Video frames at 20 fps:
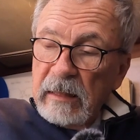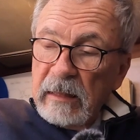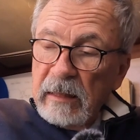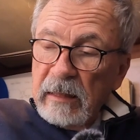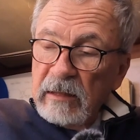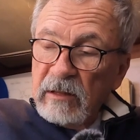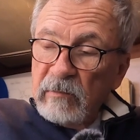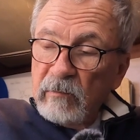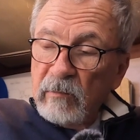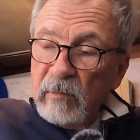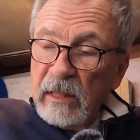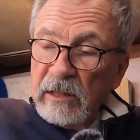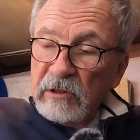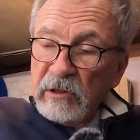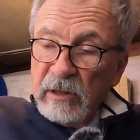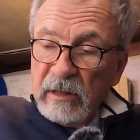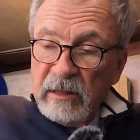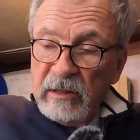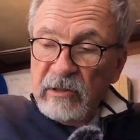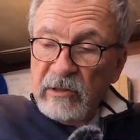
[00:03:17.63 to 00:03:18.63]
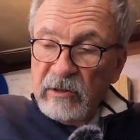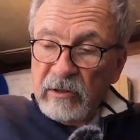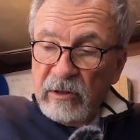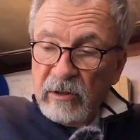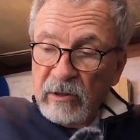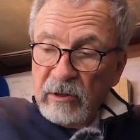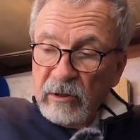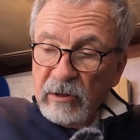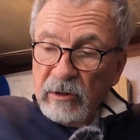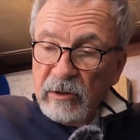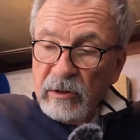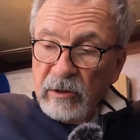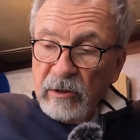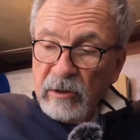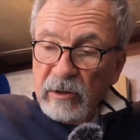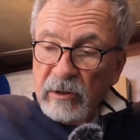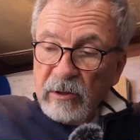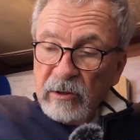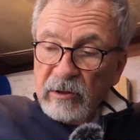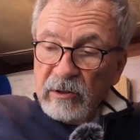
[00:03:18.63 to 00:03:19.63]
it's much easier
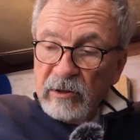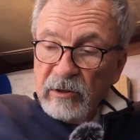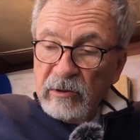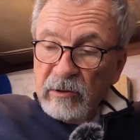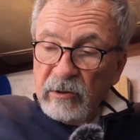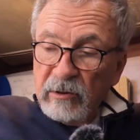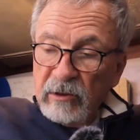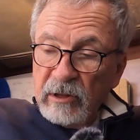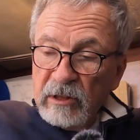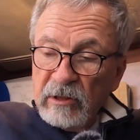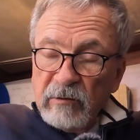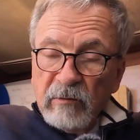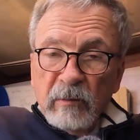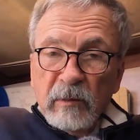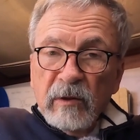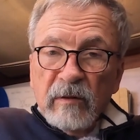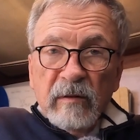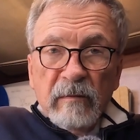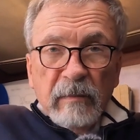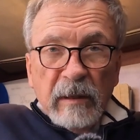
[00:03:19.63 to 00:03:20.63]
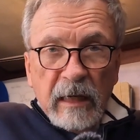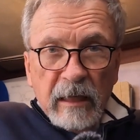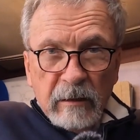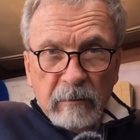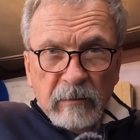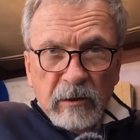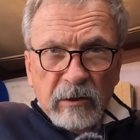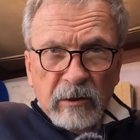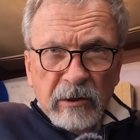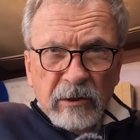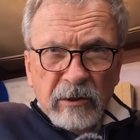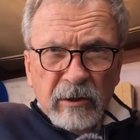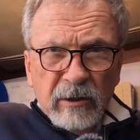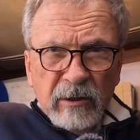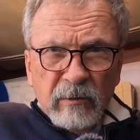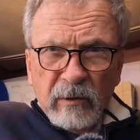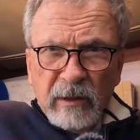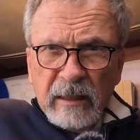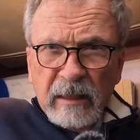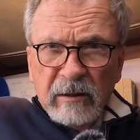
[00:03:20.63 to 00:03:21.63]
to just remove the bottom
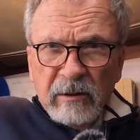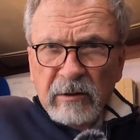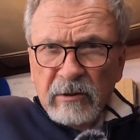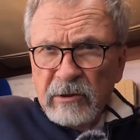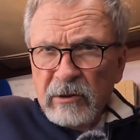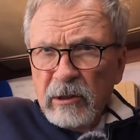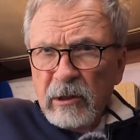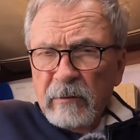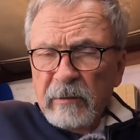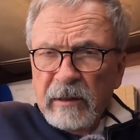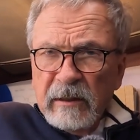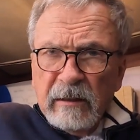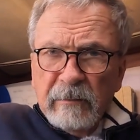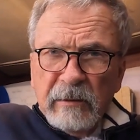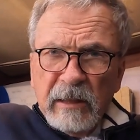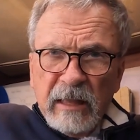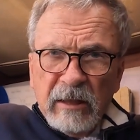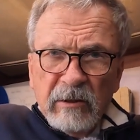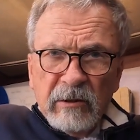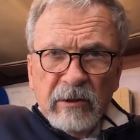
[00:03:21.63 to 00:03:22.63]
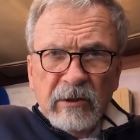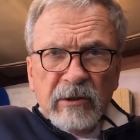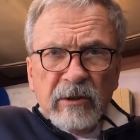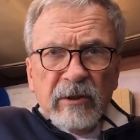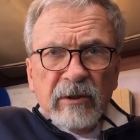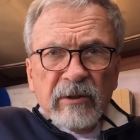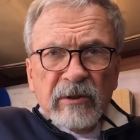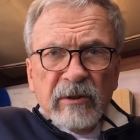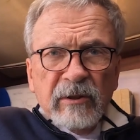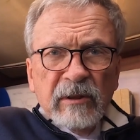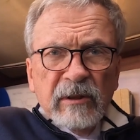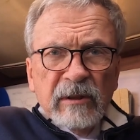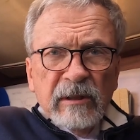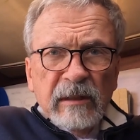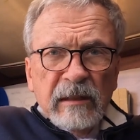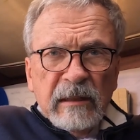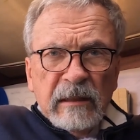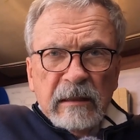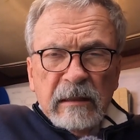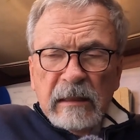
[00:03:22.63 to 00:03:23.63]
cushions without disturbing the back cushions.
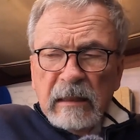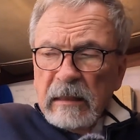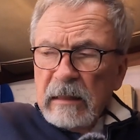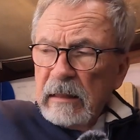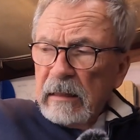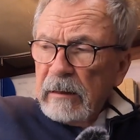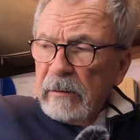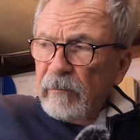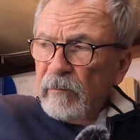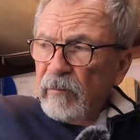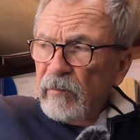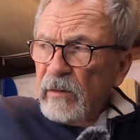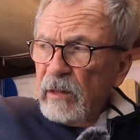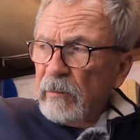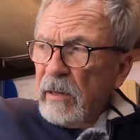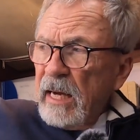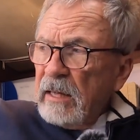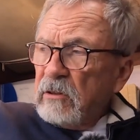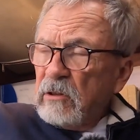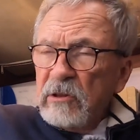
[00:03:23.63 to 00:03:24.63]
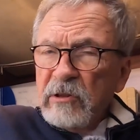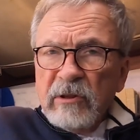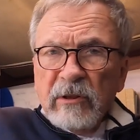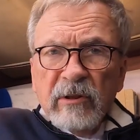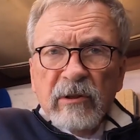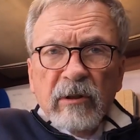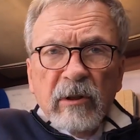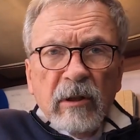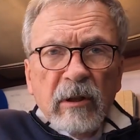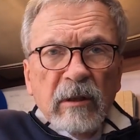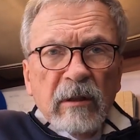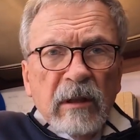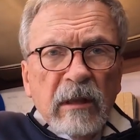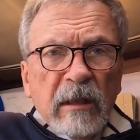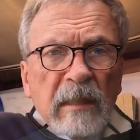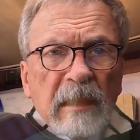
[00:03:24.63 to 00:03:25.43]
The back cushions are